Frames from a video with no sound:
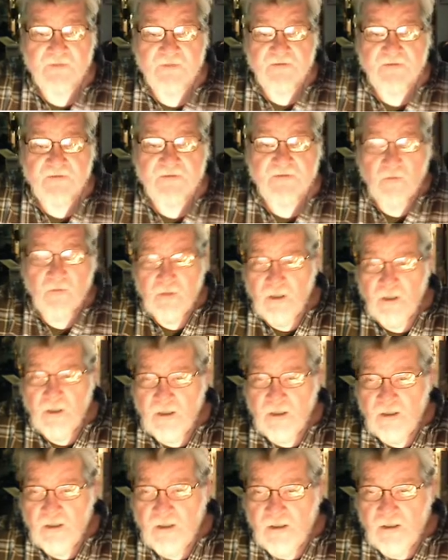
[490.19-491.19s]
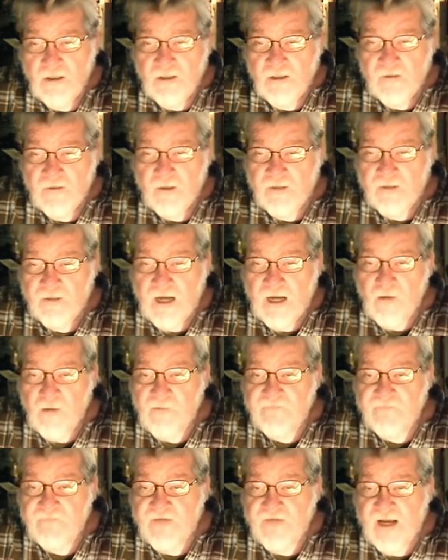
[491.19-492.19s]
So there, now
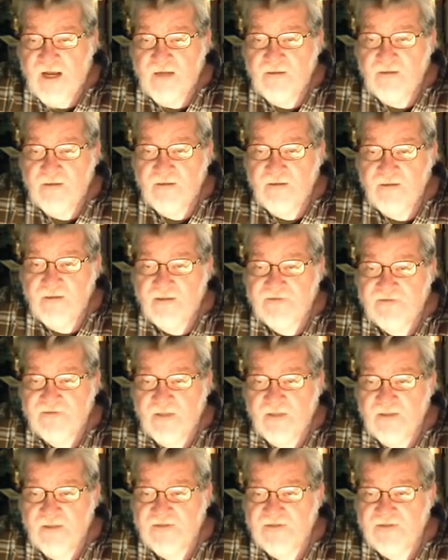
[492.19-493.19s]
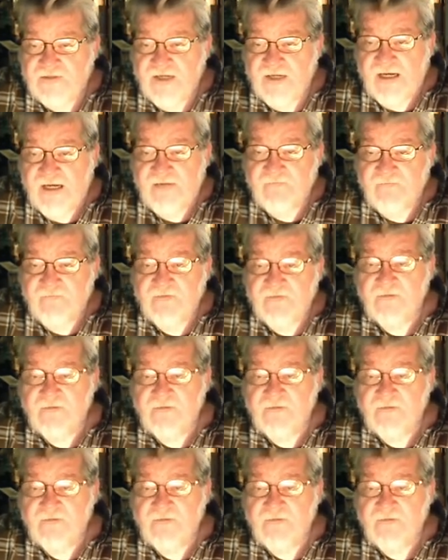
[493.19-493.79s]
we've got, it's unsaved.